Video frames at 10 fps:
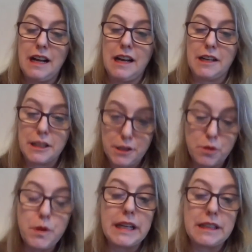Uh, and I
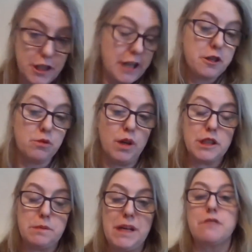do think that gender
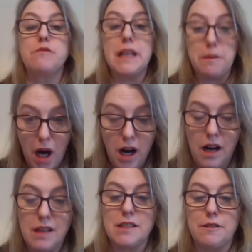quotas played a really
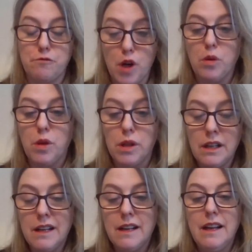positive
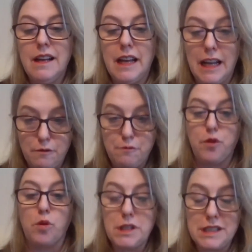role in
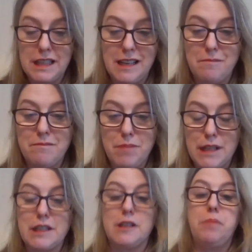forcing
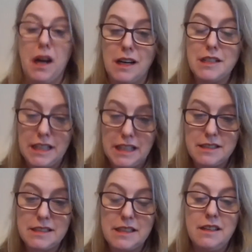political
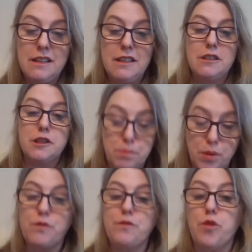parties to
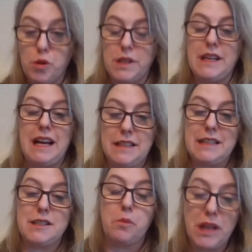put forward
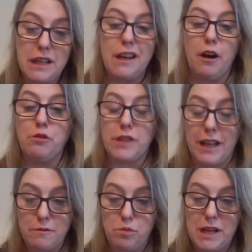candidates. And we know
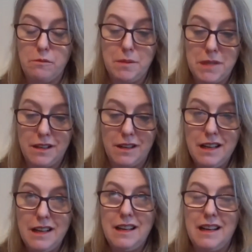that when women
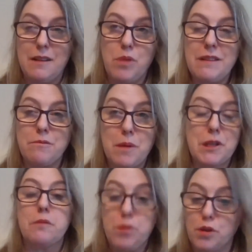uh, when
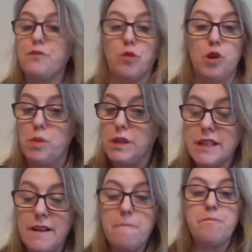women are put
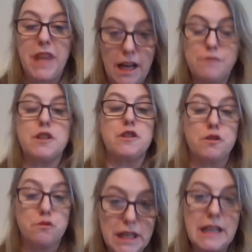forward, they
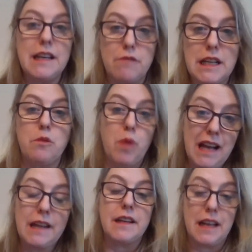often do really, really
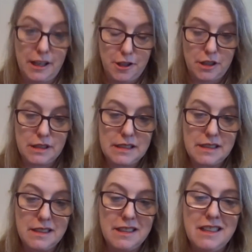well in elections.
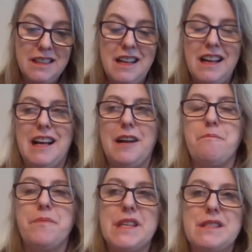
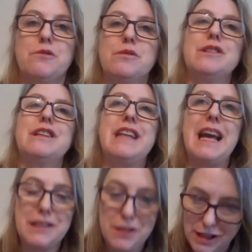Um, so
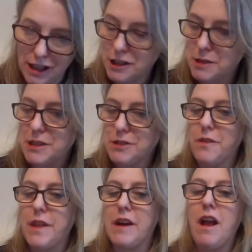yes, there's a lot to be
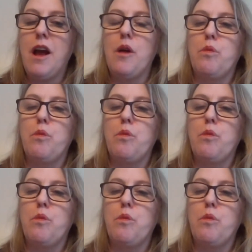done there.